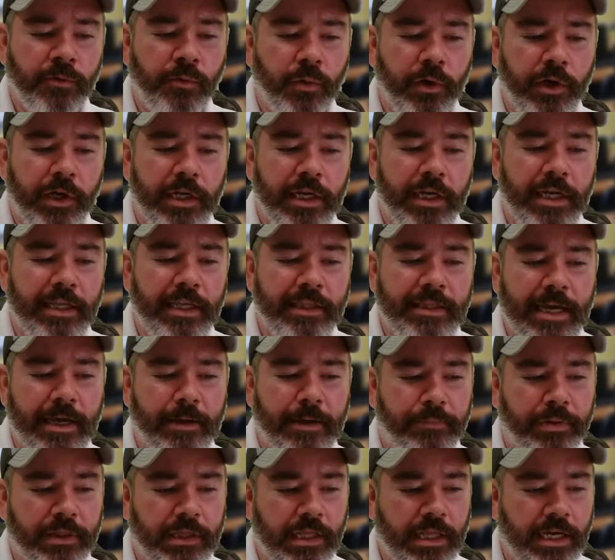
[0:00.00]
we're going to hit that
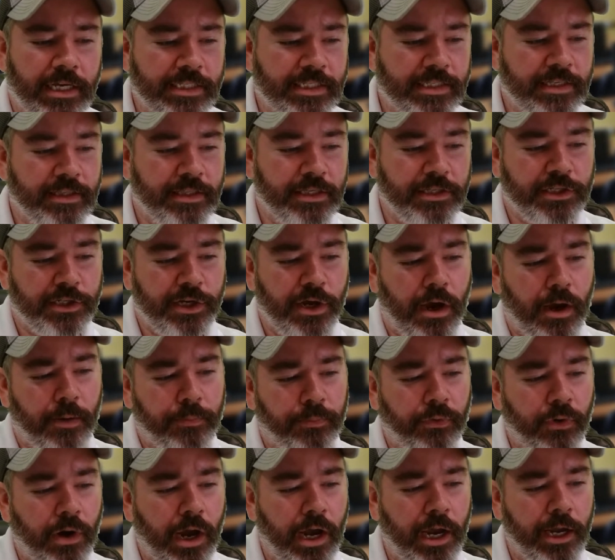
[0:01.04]
plus at the top
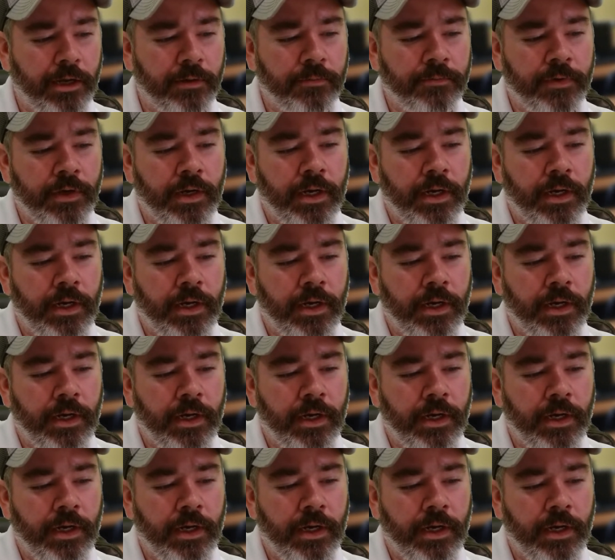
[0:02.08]
right.